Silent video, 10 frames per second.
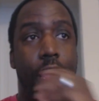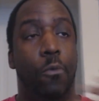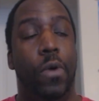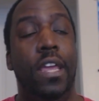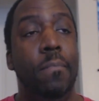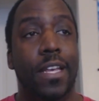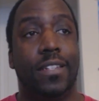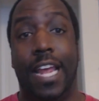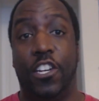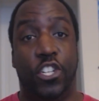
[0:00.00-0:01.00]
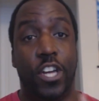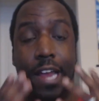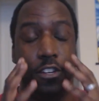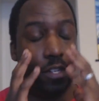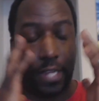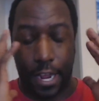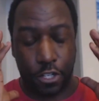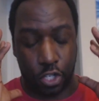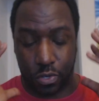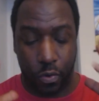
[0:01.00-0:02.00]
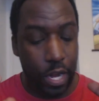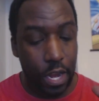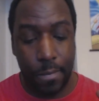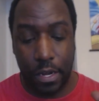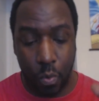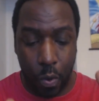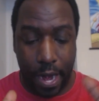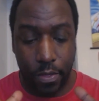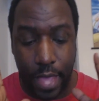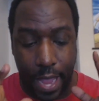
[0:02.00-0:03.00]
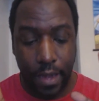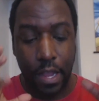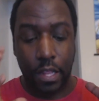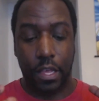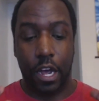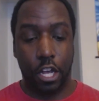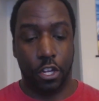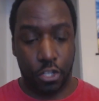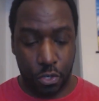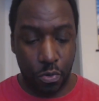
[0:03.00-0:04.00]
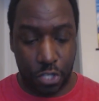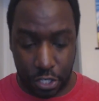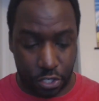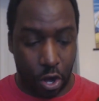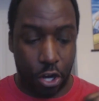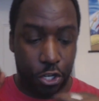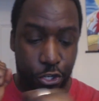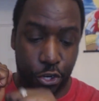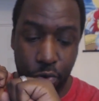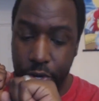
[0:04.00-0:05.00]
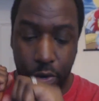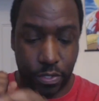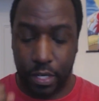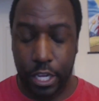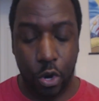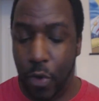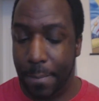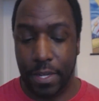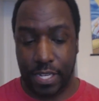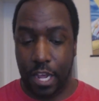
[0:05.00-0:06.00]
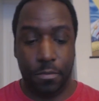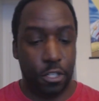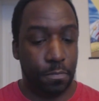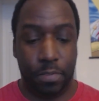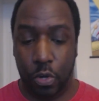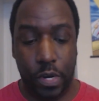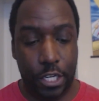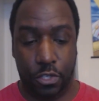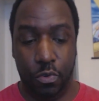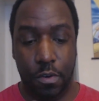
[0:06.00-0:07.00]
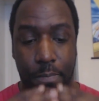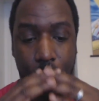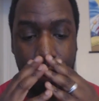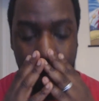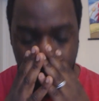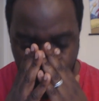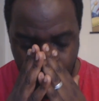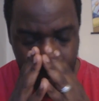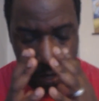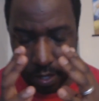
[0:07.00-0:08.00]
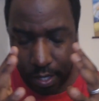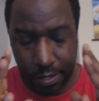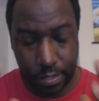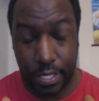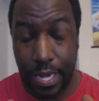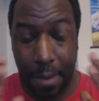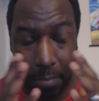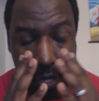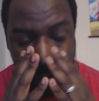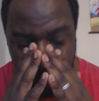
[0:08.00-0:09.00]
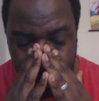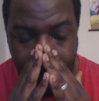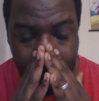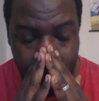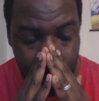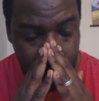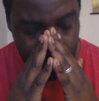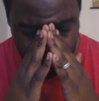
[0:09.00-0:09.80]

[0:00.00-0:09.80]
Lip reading: And when he missed that shot, just that scream and the way that the other suits just started shooting those illegal weapons at him, just blowing his suit apart. And to see that blood in the cockpit,